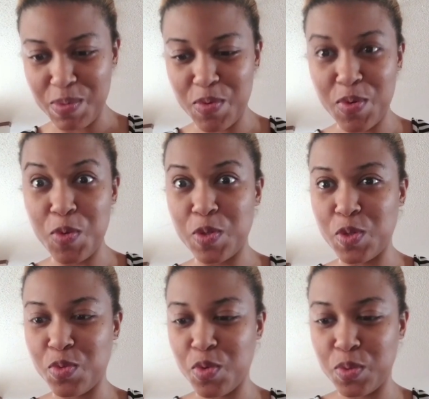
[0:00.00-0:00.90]
I've been wanting orange
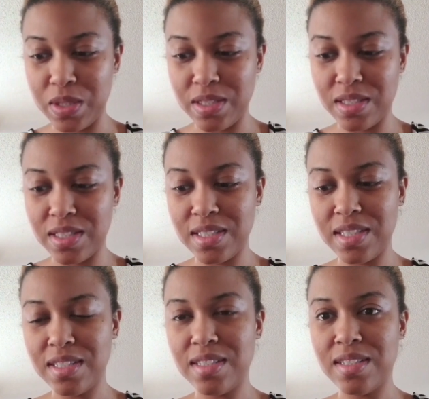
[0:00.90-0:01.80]
juice for weeks.
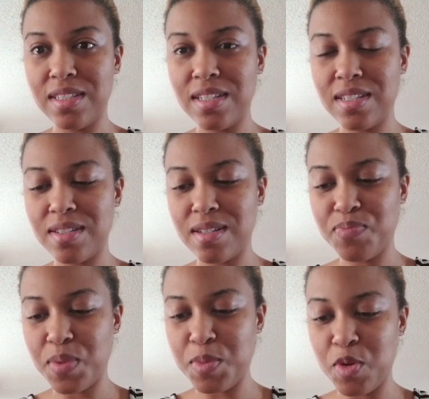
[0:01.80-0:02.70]
Yeah,
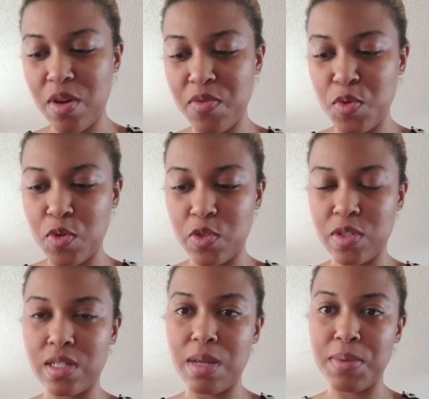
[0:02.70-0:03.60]
I've been craving orange
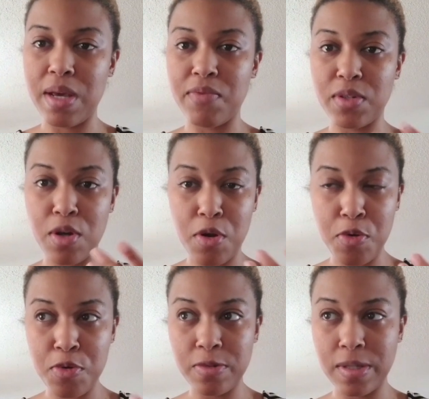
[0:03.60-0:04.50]
juice because I've been having a
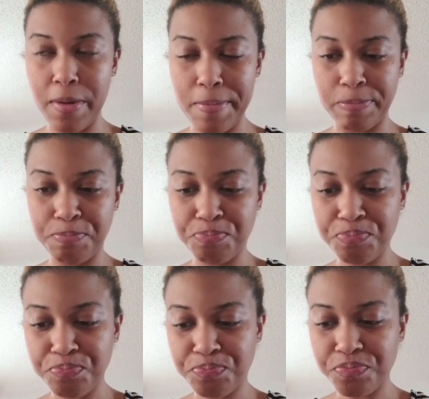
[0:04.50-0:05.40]
cold, and
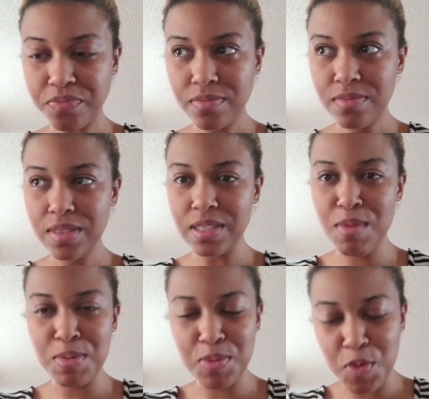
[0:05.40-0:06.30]

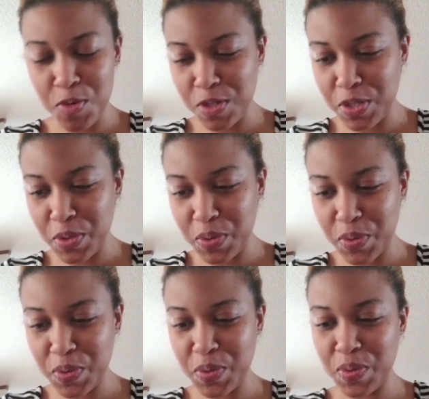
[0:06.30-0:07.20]
brought me some orange
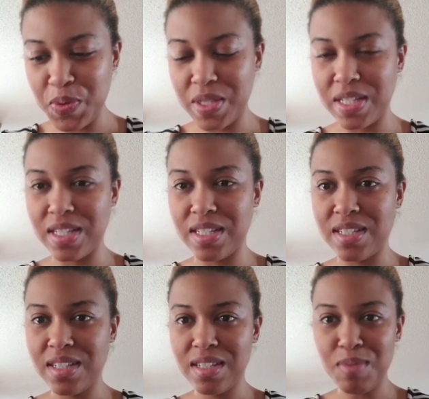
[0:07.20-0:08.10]
juice
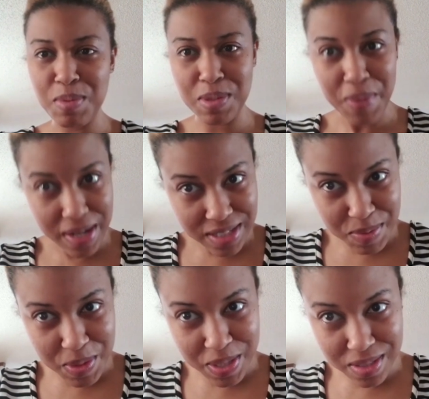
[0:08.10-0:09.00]
and brought me some
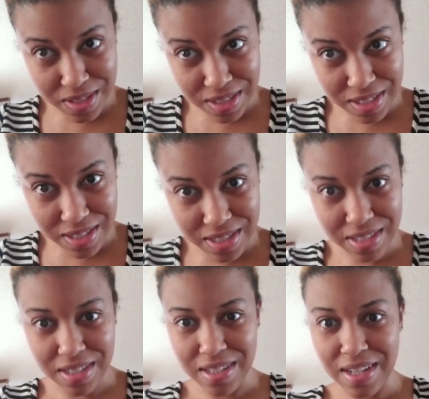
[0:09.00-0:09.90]
macadamia nut cookies.